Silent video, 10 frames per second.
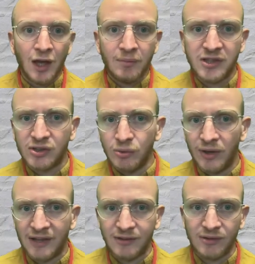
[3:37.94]
Miss Dawn
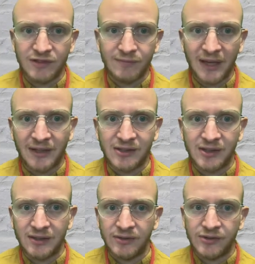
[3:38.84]
has lots of
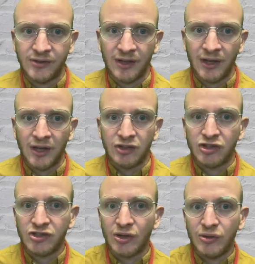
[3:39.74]
magazines,
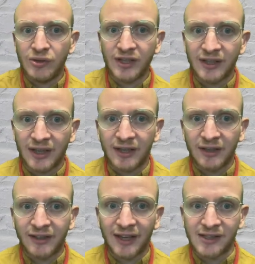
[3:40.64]
just so you can
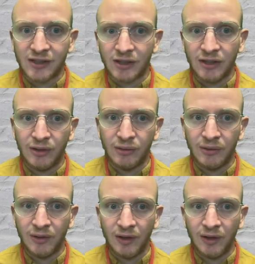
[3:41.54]
get a clue